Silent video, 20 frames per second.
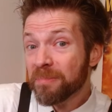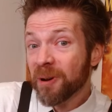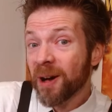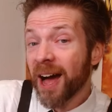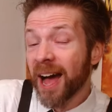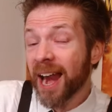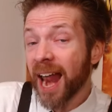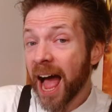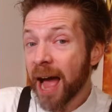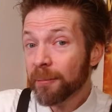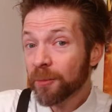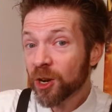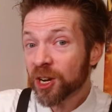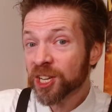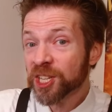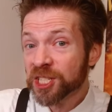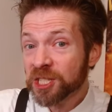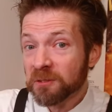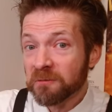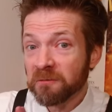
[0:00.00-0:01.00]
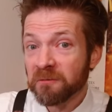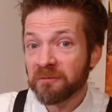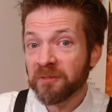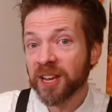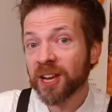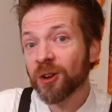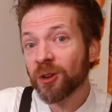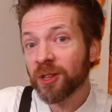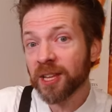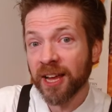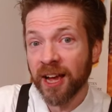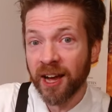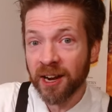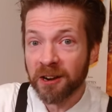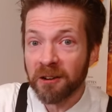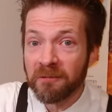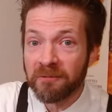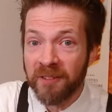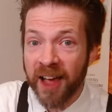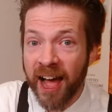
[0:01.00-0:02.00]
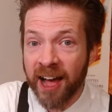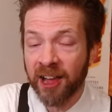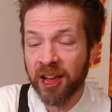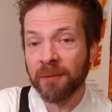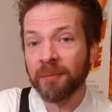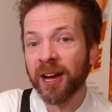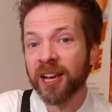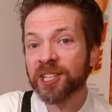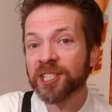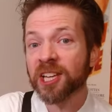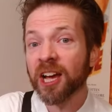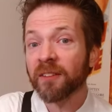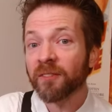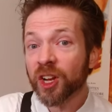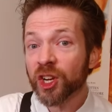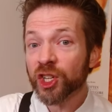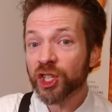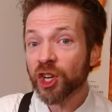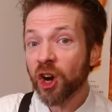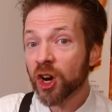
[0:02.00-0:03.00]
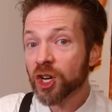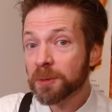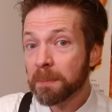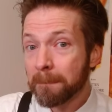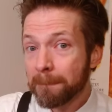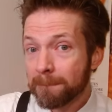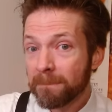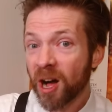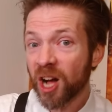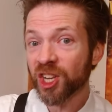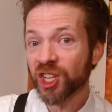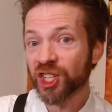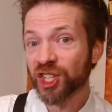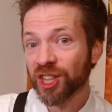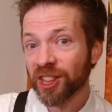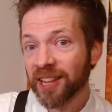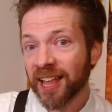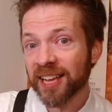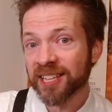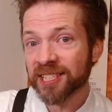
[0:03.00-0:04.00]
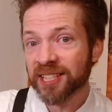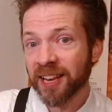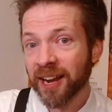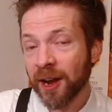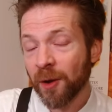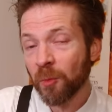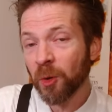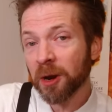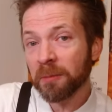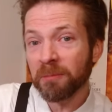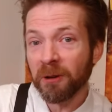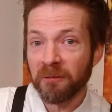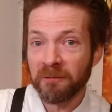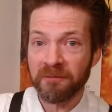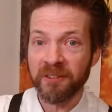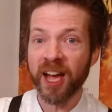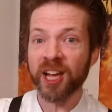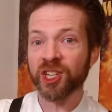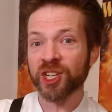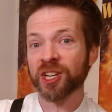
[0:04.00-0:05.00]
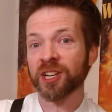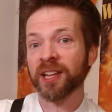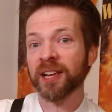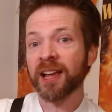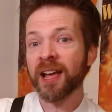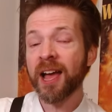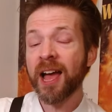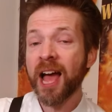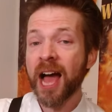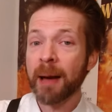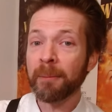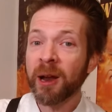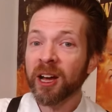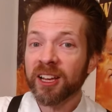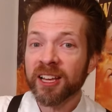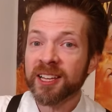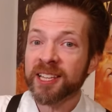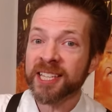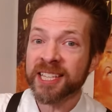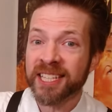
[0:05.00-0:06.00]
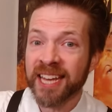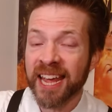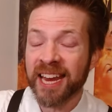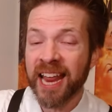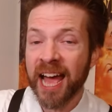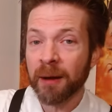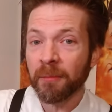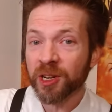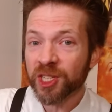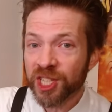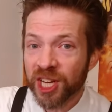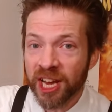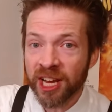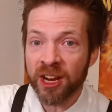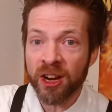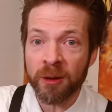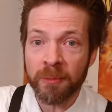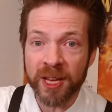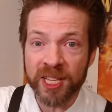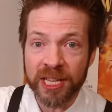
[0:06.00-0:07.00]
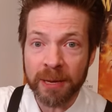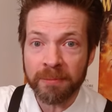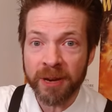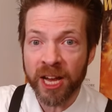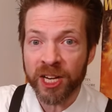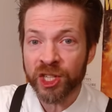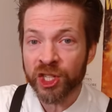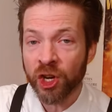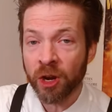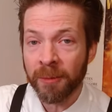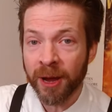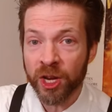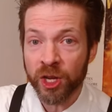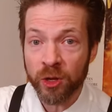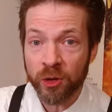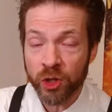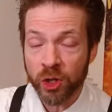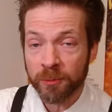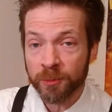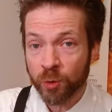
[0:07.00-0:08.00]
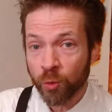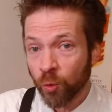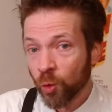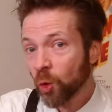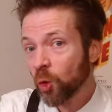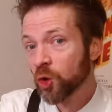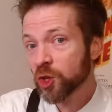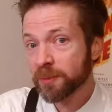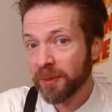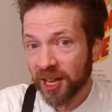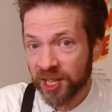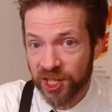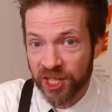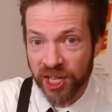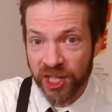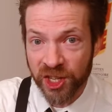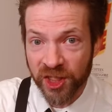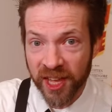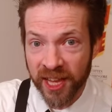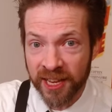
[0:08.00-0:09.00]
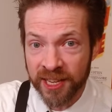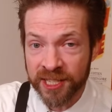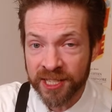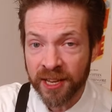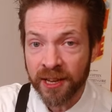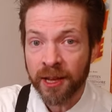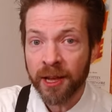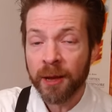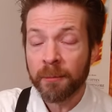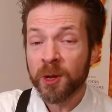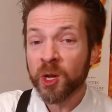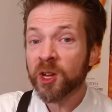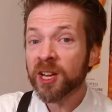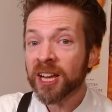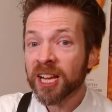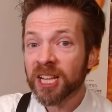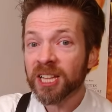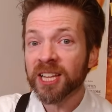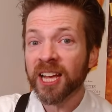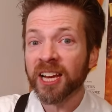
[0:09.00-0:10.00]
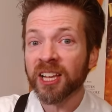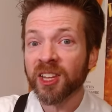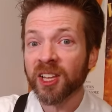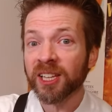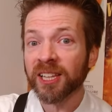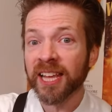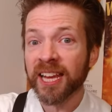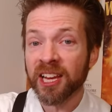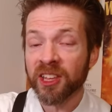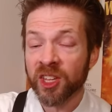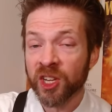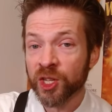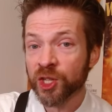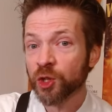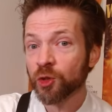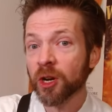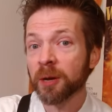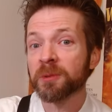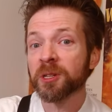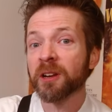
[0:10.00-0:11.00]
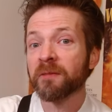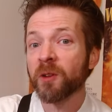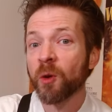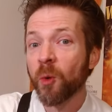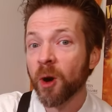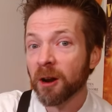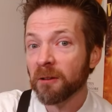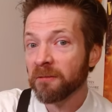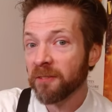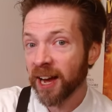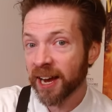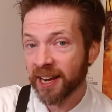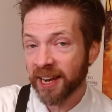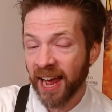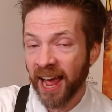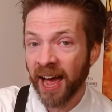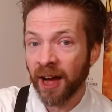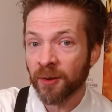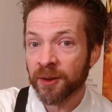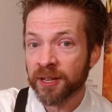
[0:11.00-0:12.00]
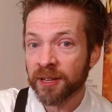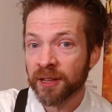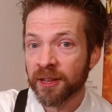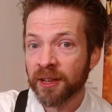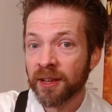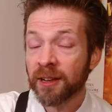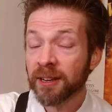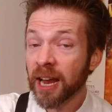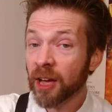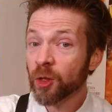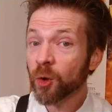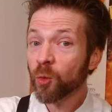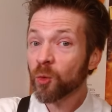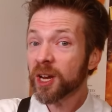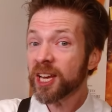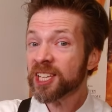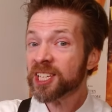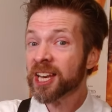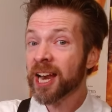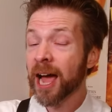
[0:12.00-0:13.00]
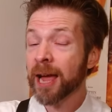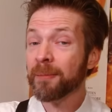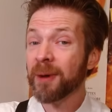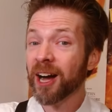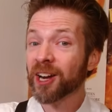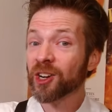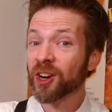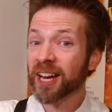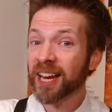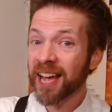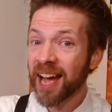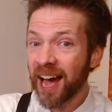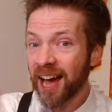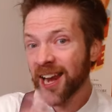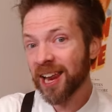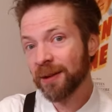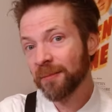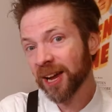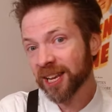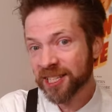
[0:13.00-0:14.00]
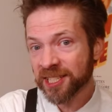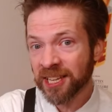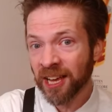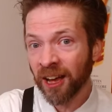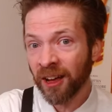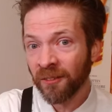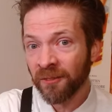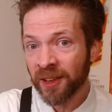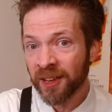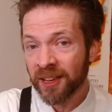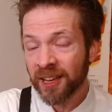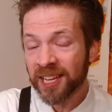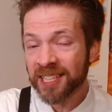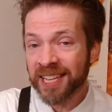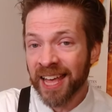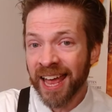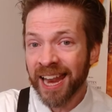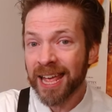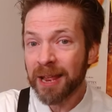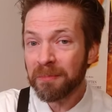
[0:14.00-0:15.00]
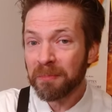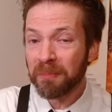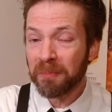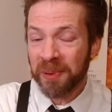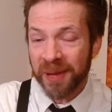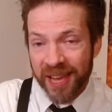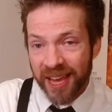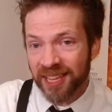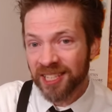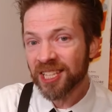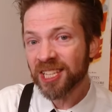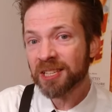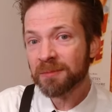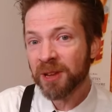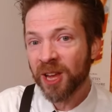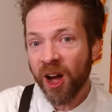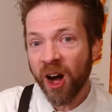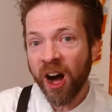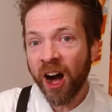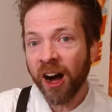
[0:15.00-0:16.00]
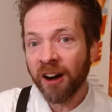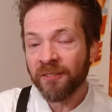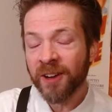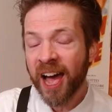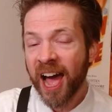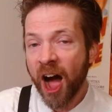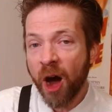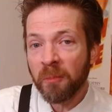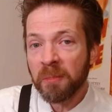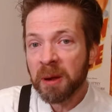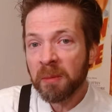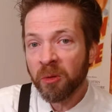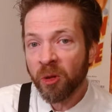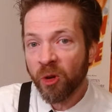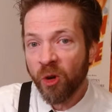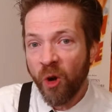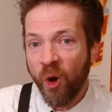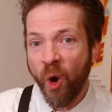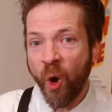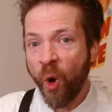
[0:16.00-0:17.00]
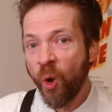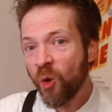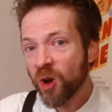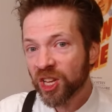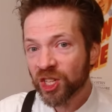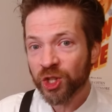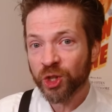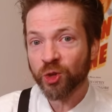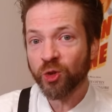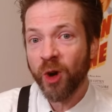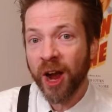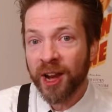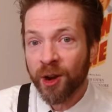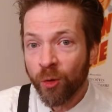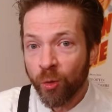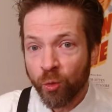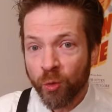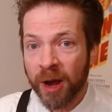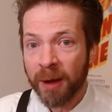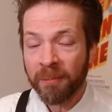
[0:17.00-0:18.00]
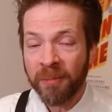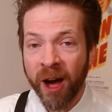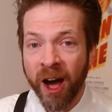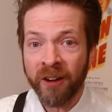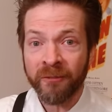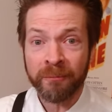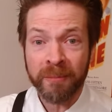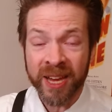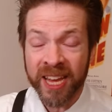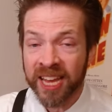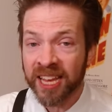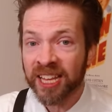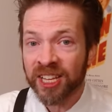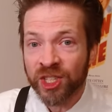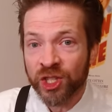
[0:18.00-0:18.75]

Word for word: But I'm gonna severely undervalue myself and charge much less than I would professionally. I'm not gonna state how much here because I'm not sure about YouTube's rules about such things, but you can click on the link in the description if you wanna find out. Now, the reason I'm undercutting myself is that it pisses me off how people are always trying to rip off beginning